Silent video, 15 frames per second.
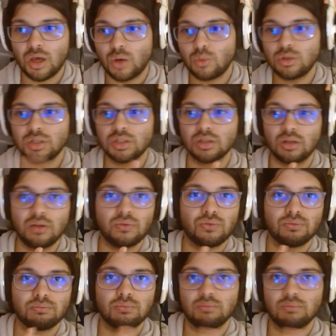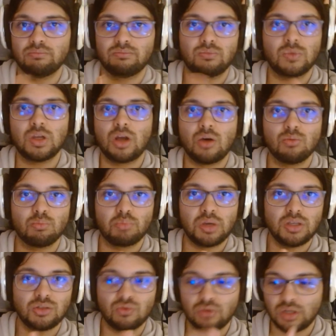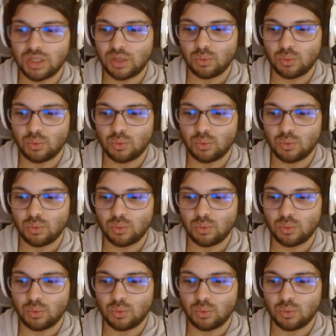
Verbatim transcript: We just live, you know, peacefully,